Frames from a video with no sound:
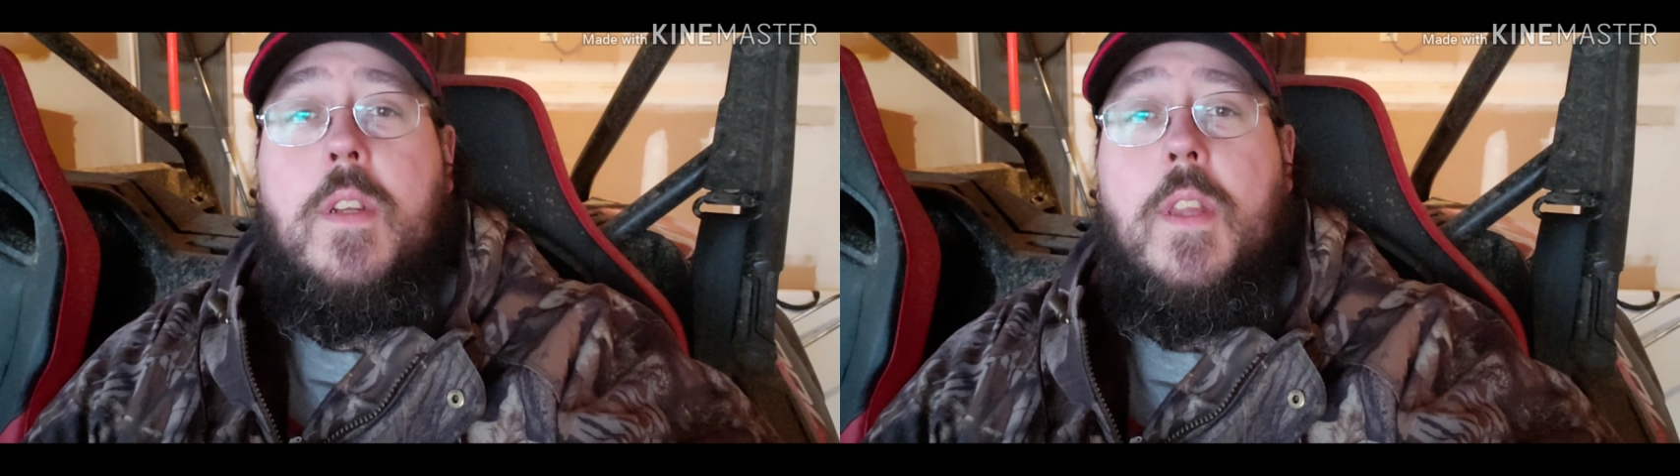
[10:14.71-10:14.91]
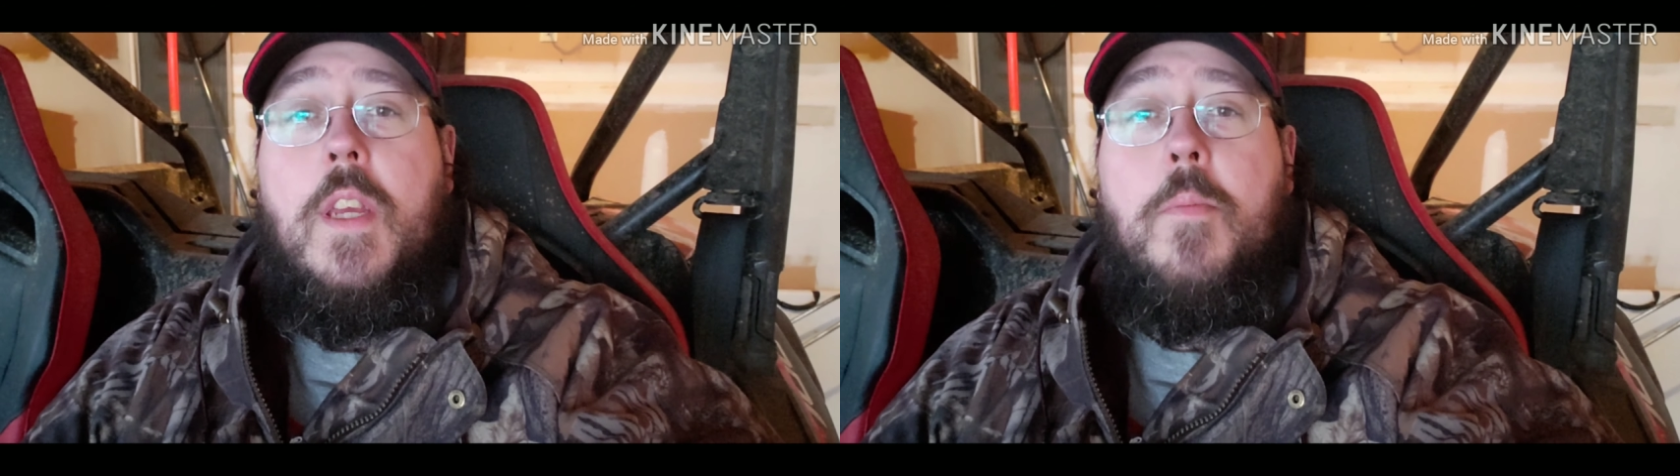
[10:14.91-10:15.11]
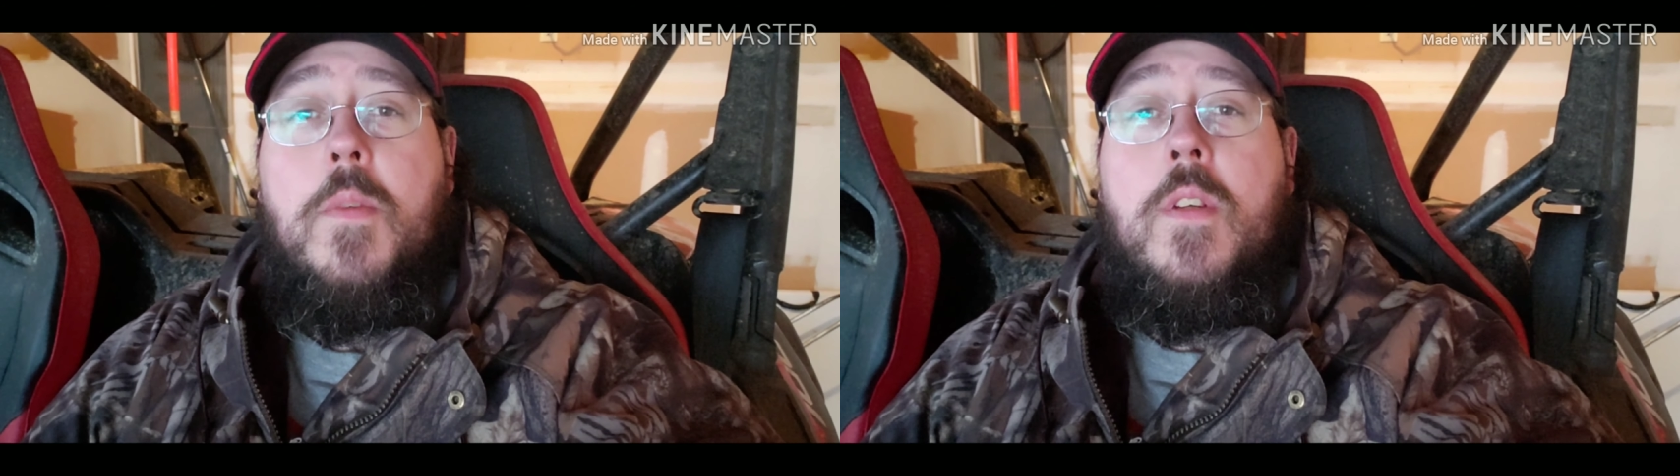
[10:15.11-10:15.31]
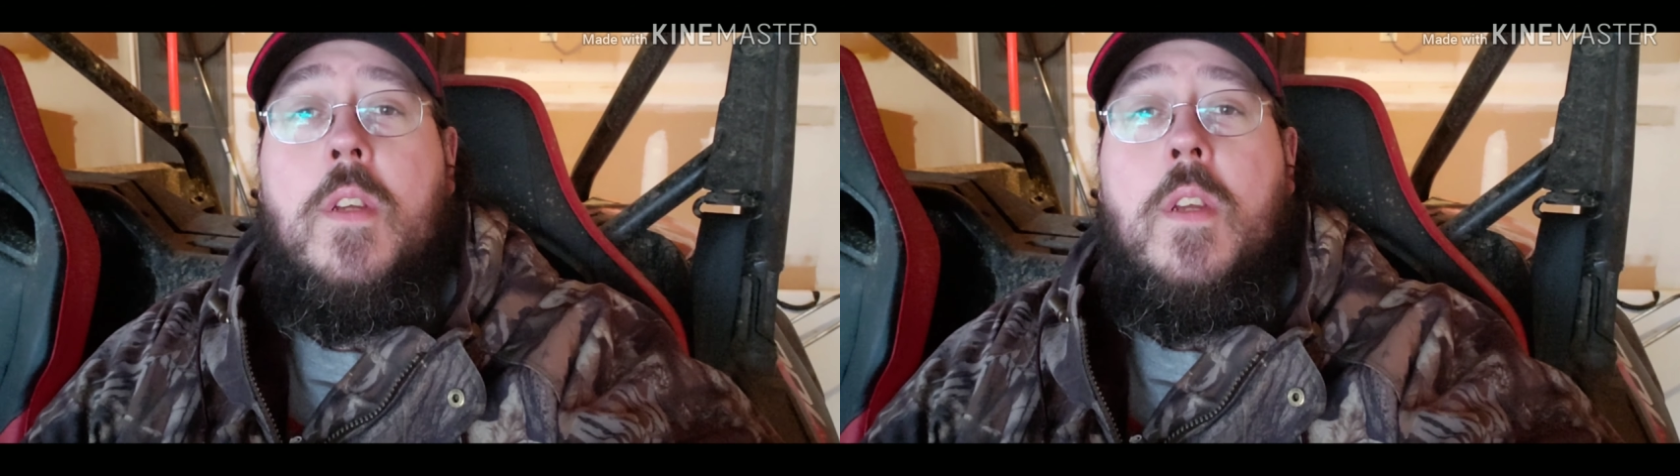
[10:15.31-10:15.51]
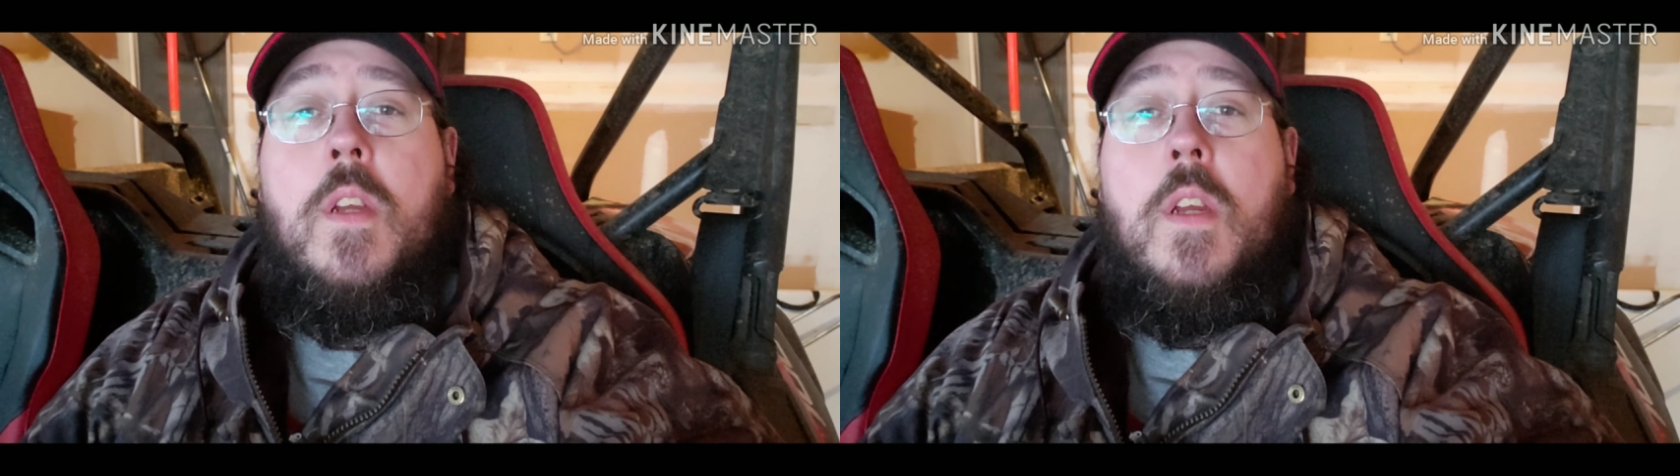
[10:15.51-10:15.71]
to them,
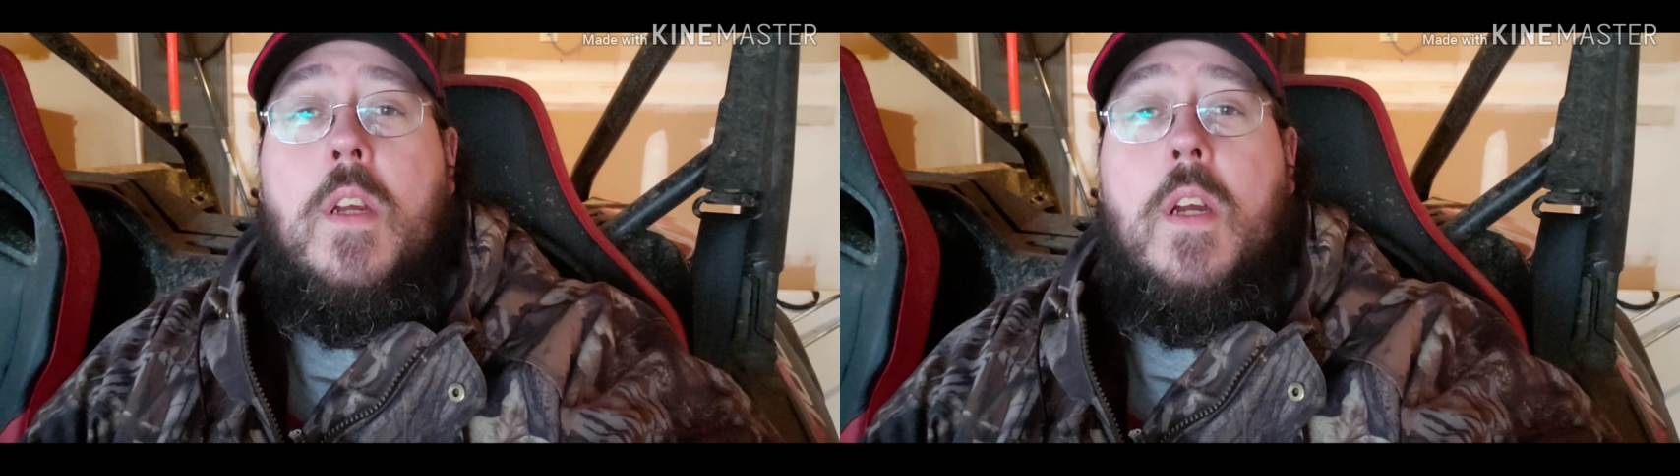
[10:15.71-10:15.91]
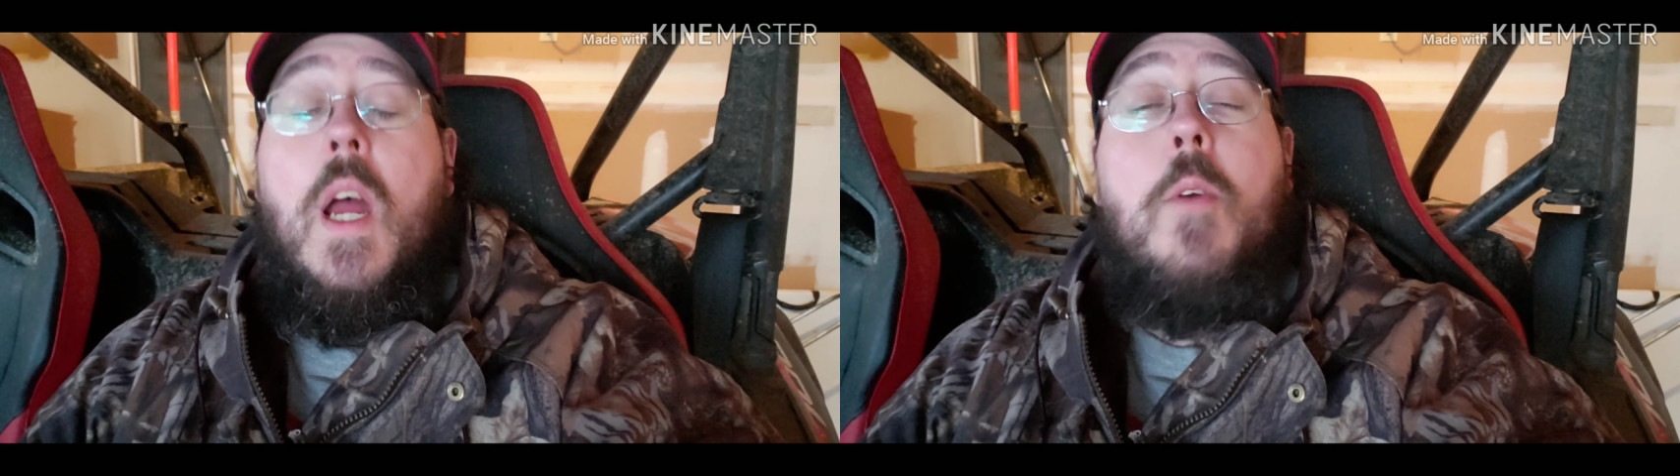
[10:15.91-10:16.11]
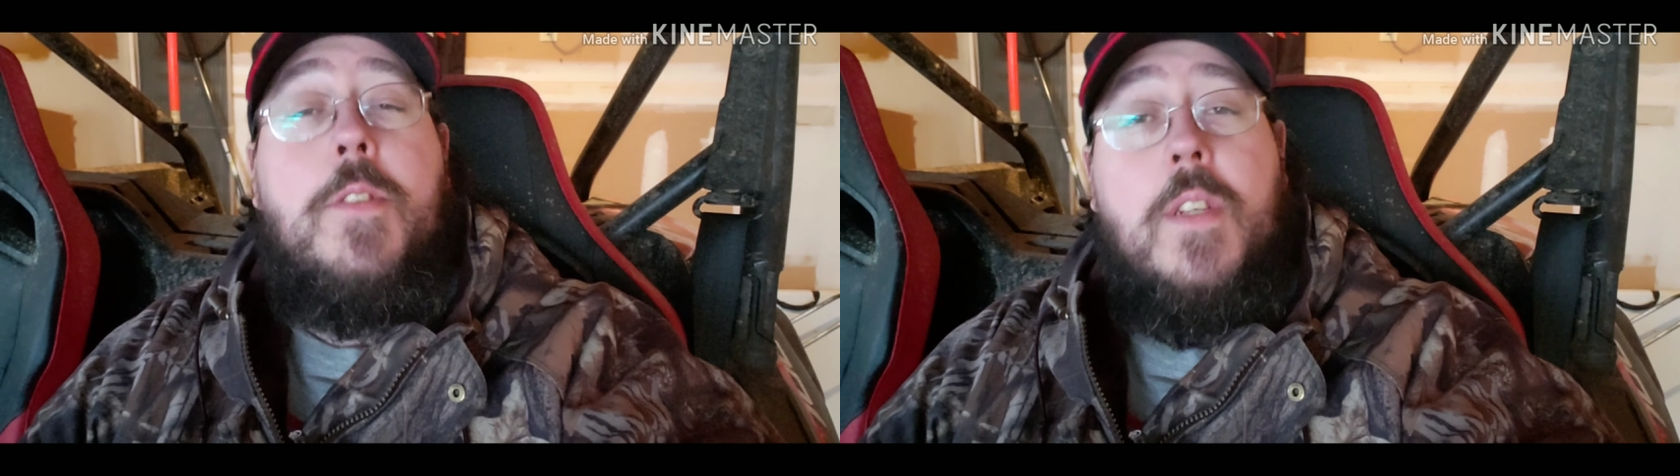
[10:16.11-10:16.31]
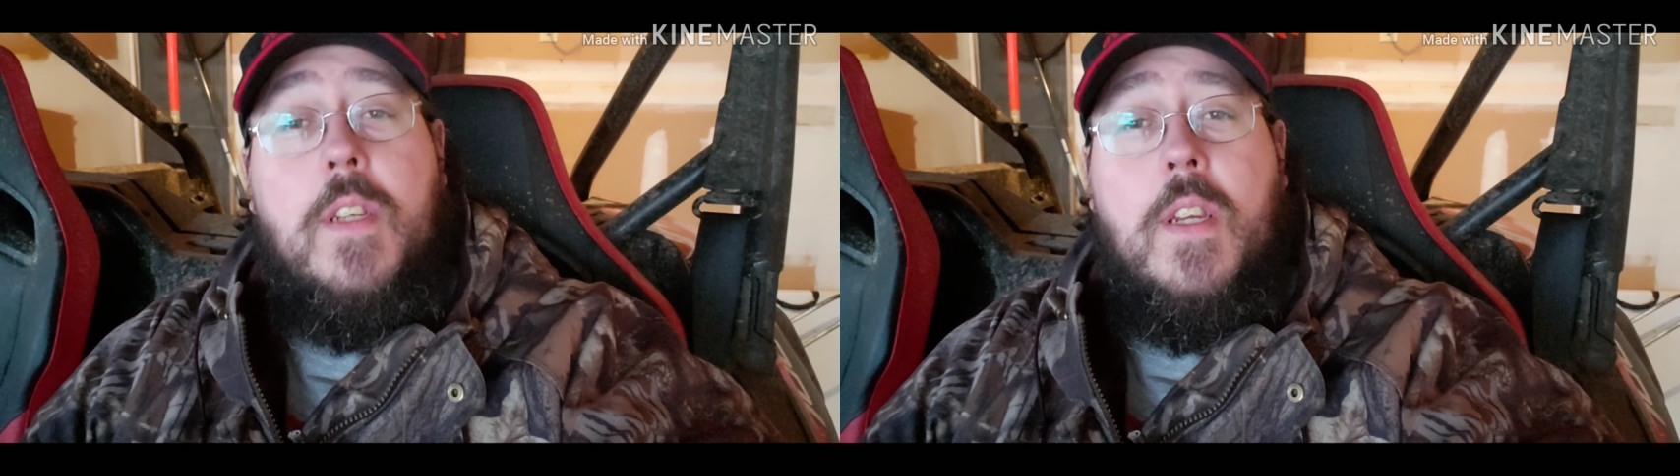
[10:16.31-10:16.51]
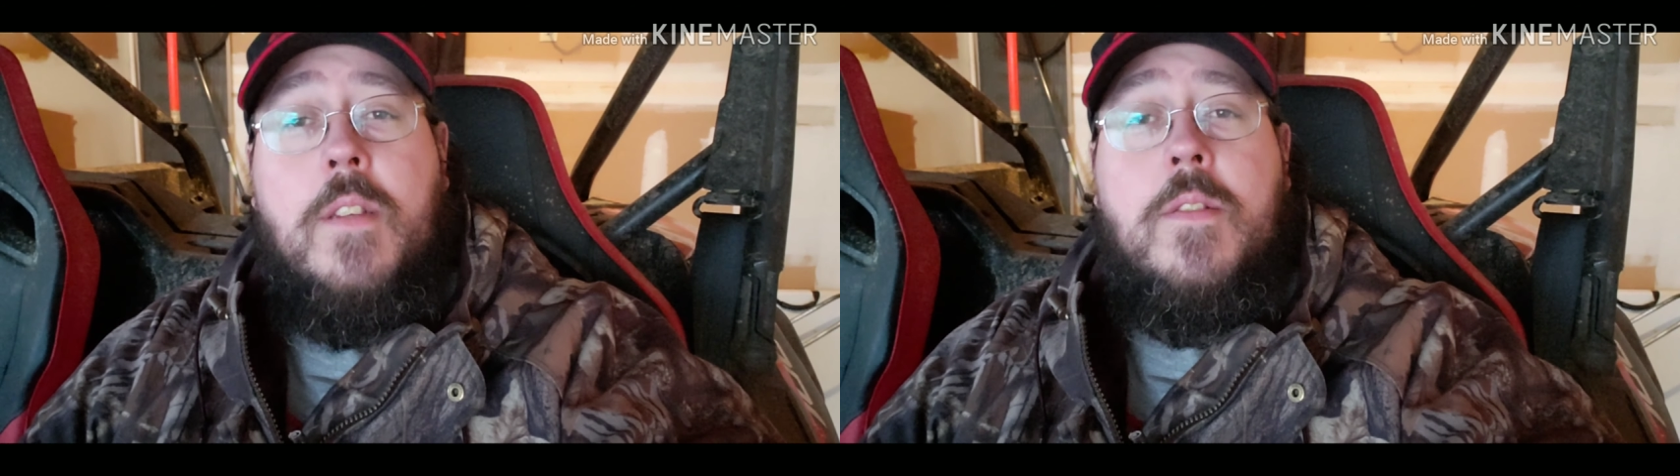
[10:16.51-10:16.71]
I would say
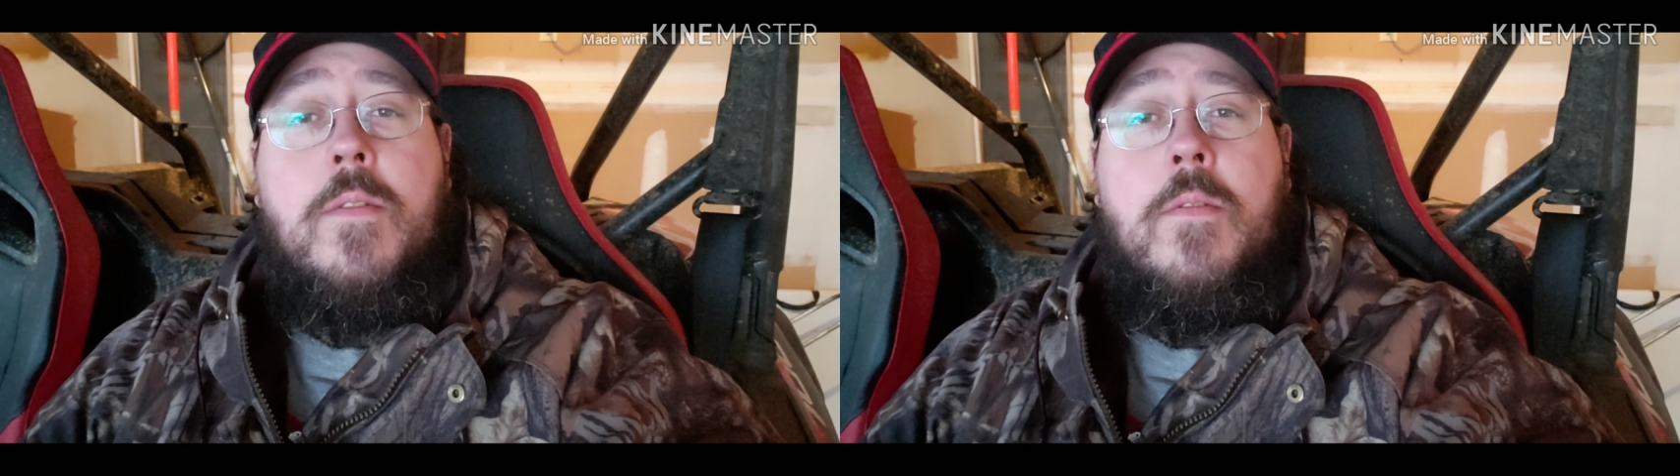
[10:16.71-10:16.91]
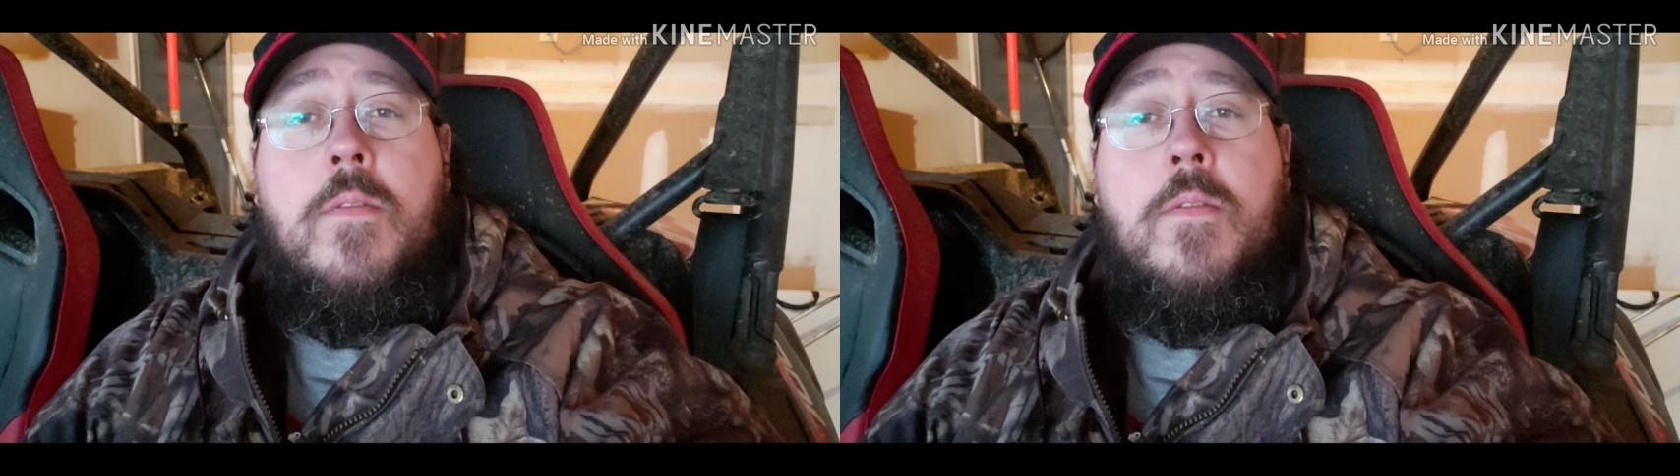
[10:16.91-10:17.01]
yes.